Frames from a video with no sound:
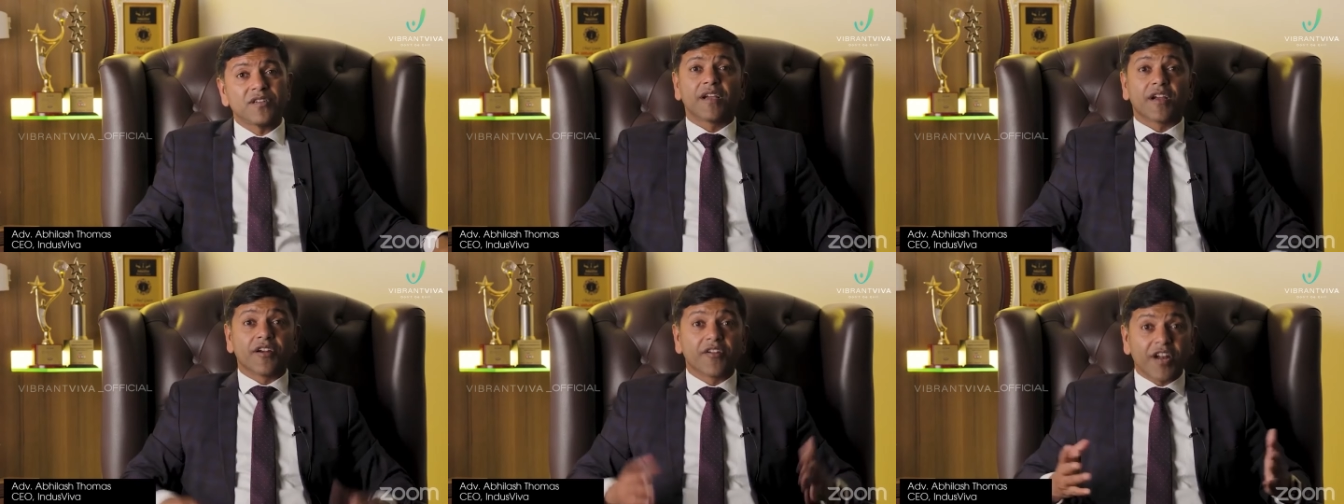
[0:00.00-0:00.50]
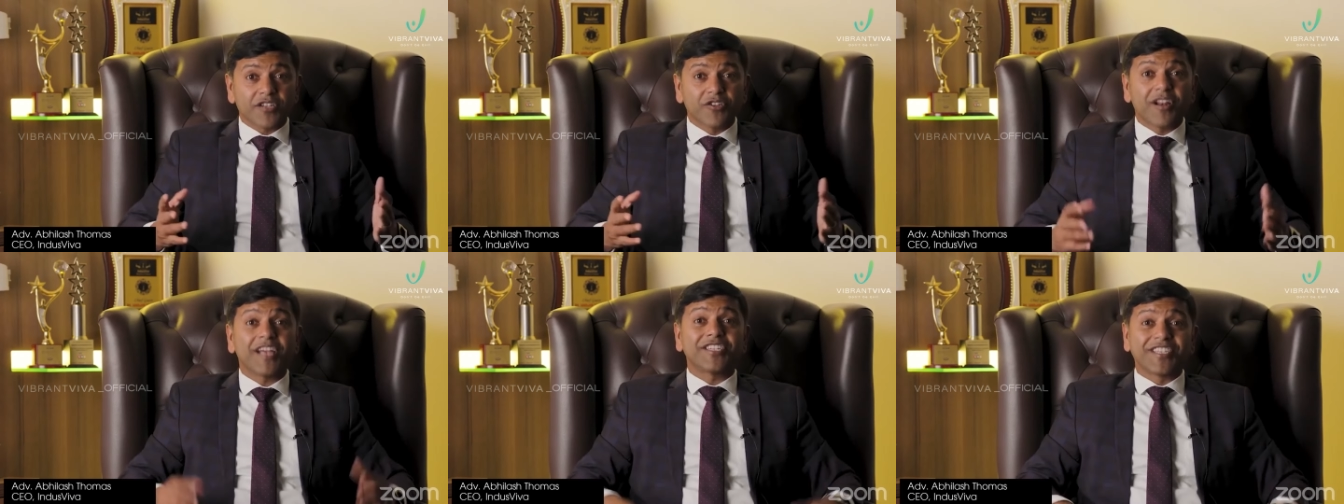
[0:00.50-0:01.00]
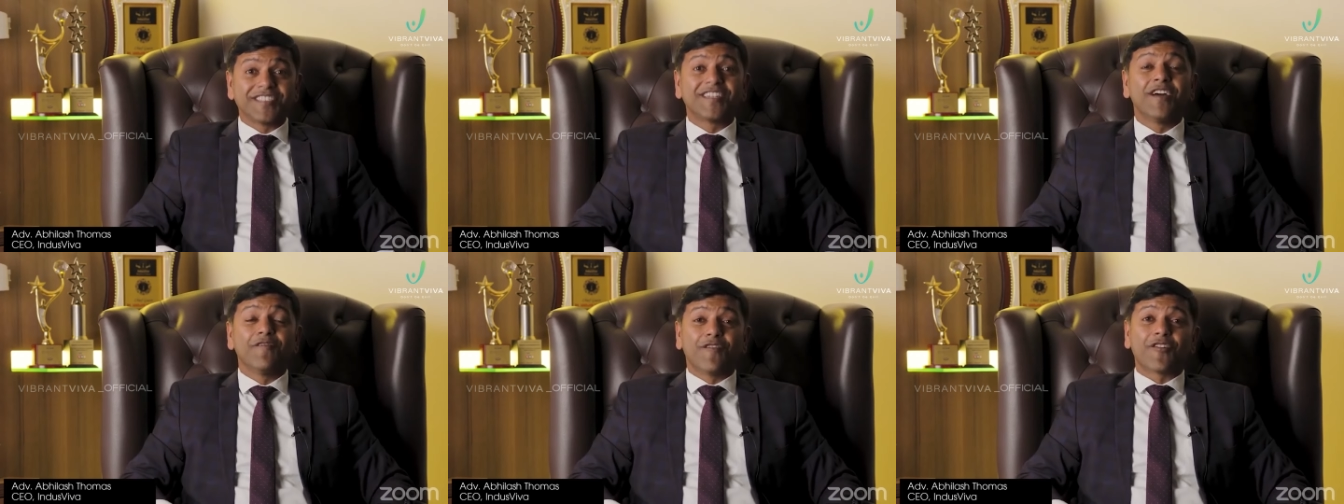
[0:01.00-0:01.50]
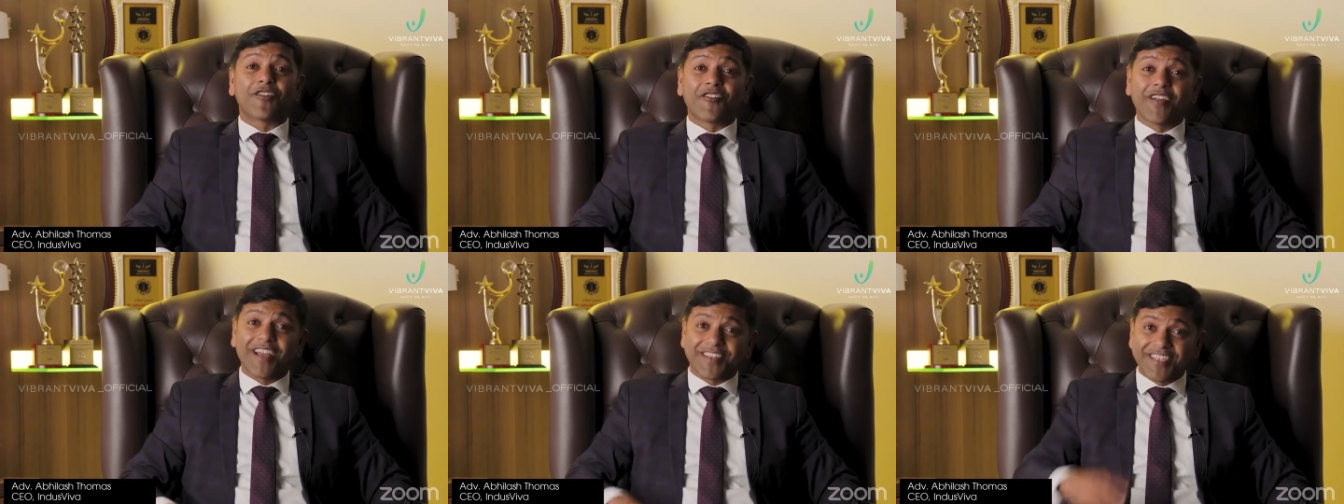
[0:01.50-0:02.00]
Congratulations for
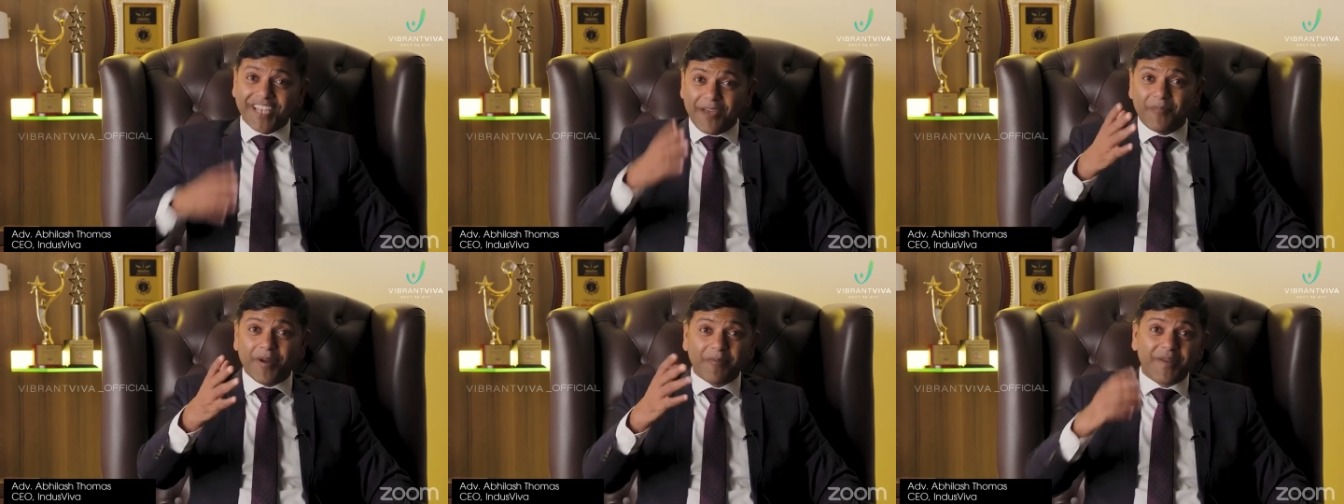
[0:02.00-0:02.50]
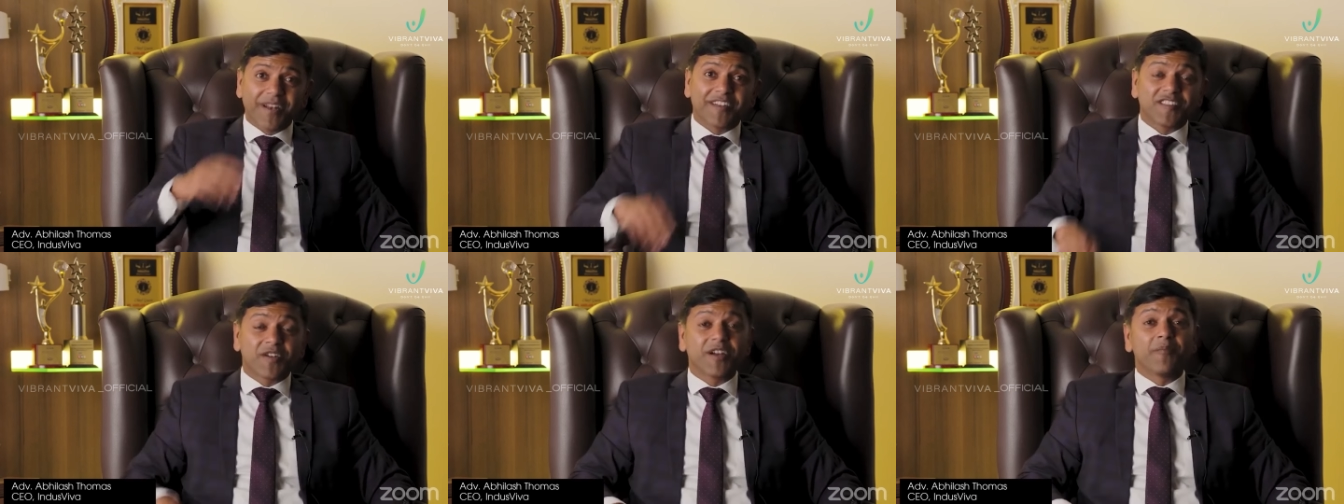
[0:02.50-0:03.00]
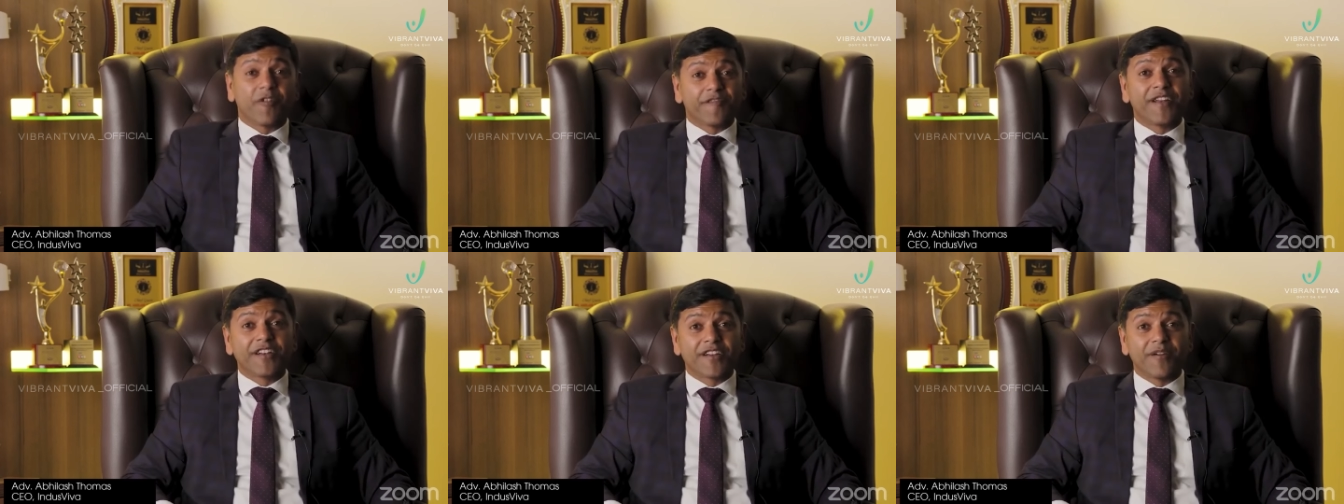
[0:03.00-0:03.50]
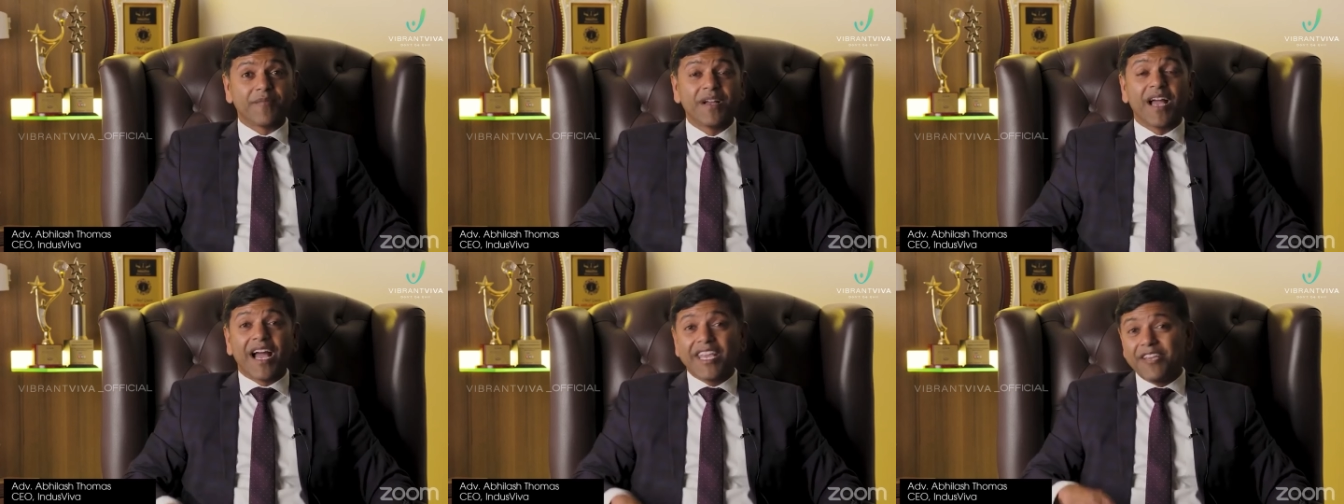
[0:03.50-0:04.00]
creating a permanent stream of income,
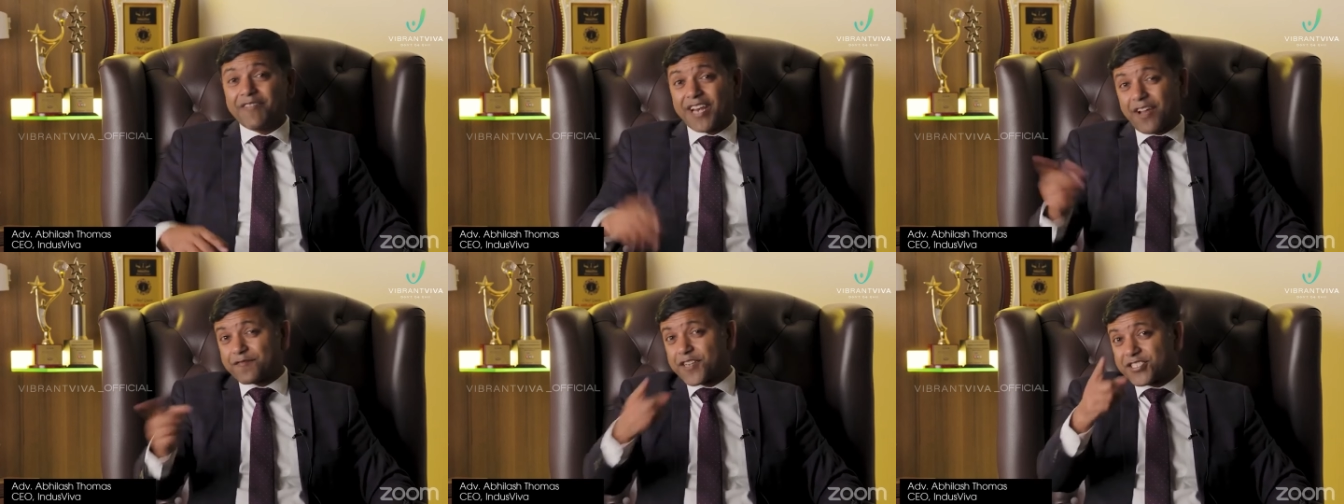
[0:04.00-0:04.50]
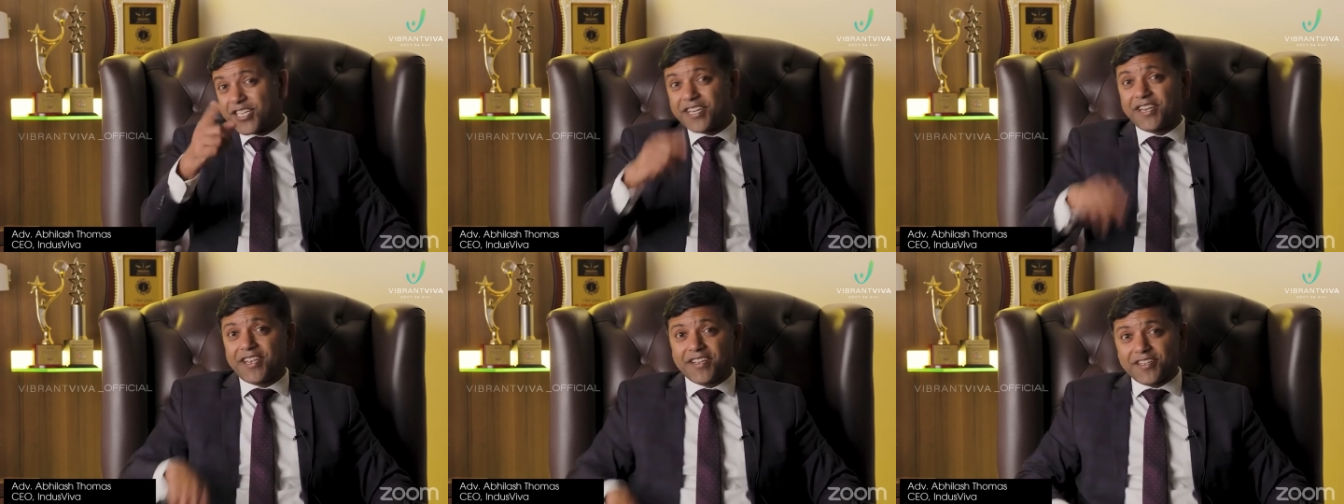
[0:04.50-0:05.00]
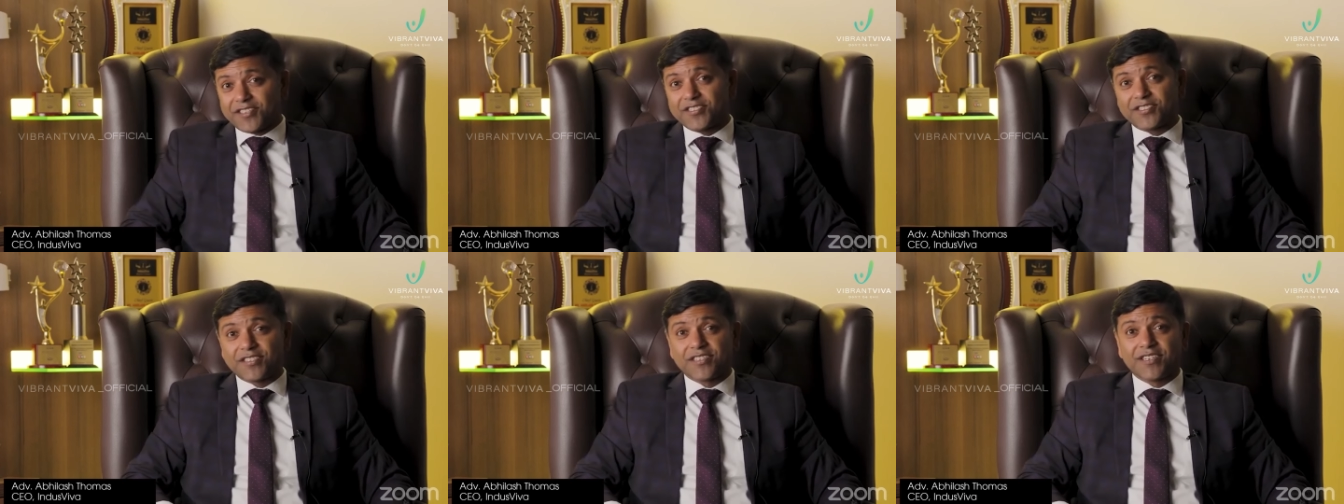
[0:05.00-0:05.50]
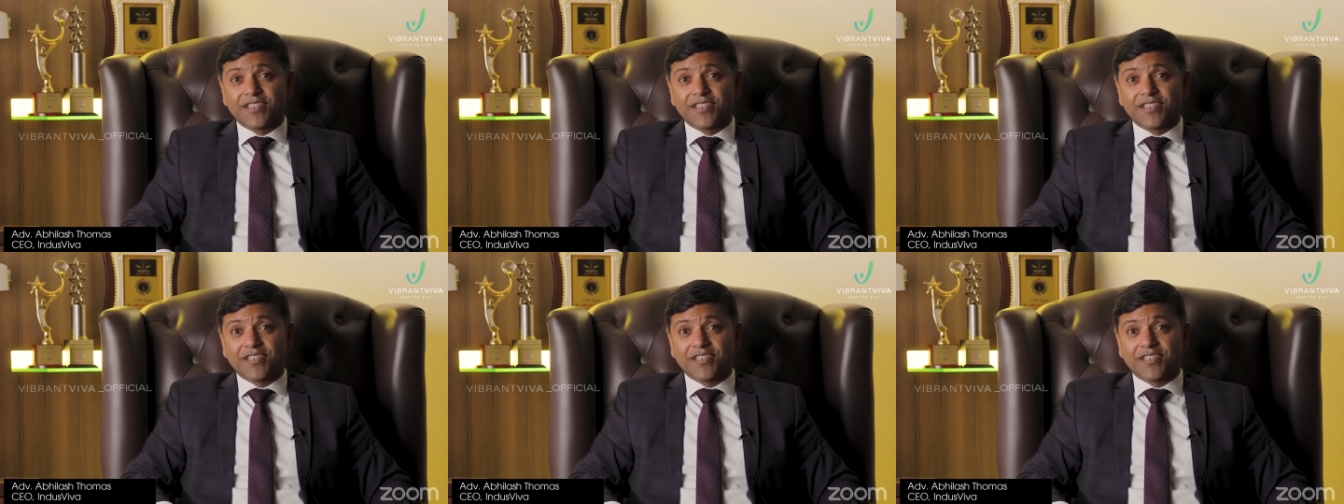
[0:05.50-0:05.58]
even after 10 years.